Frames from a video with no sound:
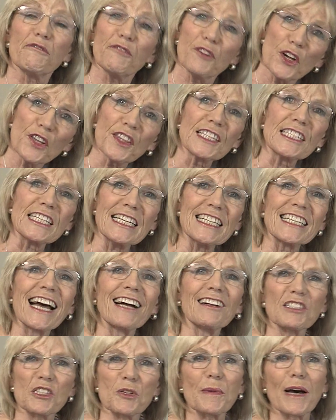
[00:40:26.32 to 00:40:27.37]
Further
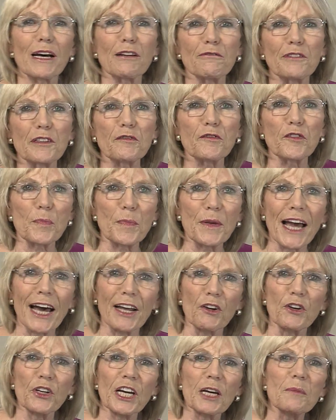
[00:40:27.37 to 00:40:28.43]
details about Fit for
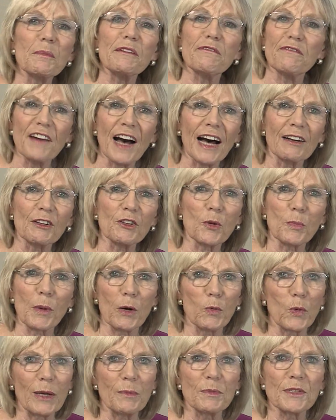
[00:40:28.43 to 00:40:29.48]
Piano can be found on my
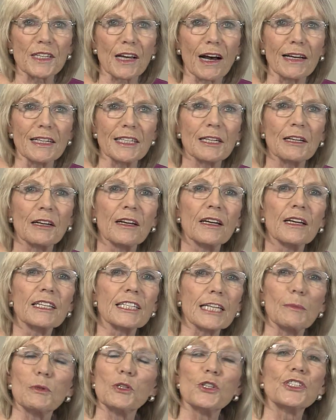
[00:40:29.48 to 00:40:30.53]
website,
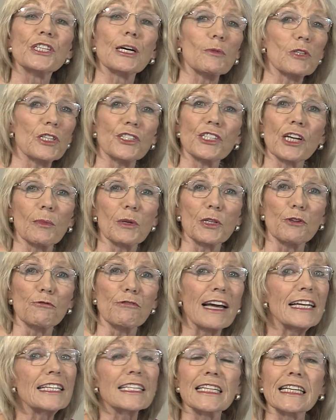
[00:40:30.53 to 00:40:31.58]

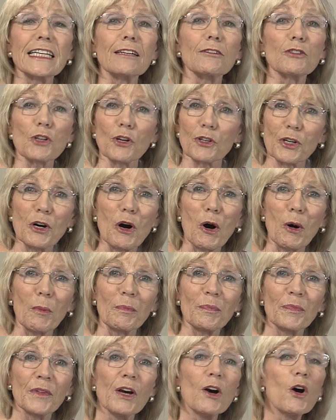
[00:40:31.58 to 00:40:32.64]
www.raedelille.com,
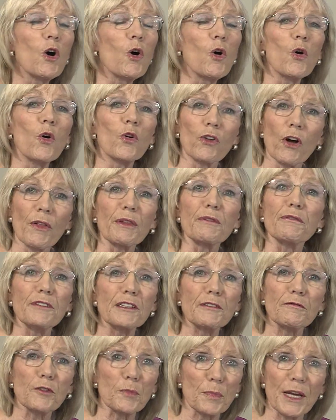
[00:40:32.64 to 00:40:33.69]
or on the
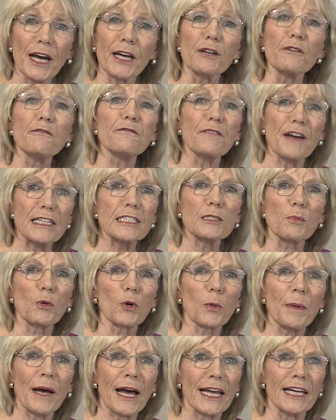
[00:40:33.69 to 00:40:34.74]
Fit for Piano
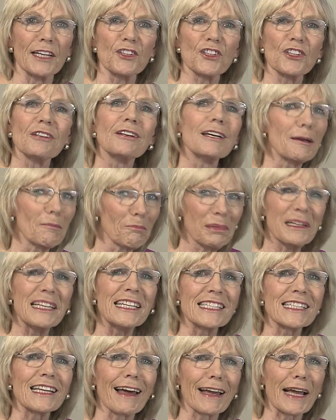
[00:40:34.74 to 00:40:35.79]
Facebook page.
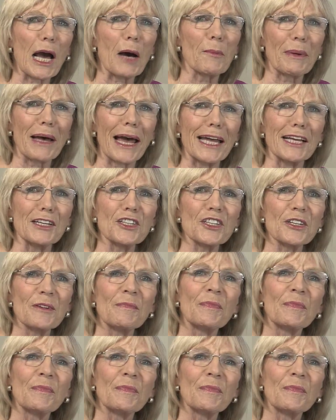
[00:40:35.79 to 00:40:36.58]
Please like our page.